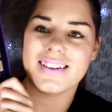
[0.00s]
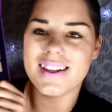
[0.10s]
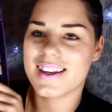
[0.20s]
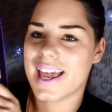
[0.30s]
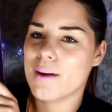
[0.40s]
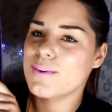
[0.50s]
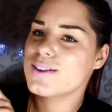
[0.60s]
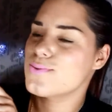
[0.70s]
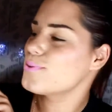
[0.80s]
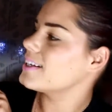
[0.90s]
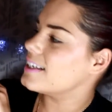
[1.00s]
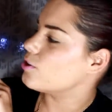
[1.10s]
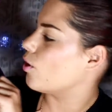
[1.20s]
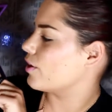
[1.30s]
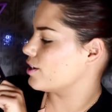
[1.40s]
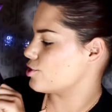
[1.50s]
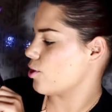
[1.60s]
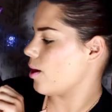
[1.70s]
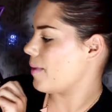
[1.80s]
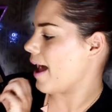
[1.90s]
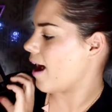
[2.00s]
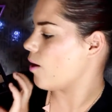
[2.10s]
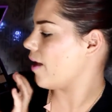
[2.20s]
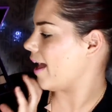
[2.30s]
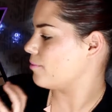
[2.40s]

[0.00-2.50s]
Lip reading: the camera's really not going to show up how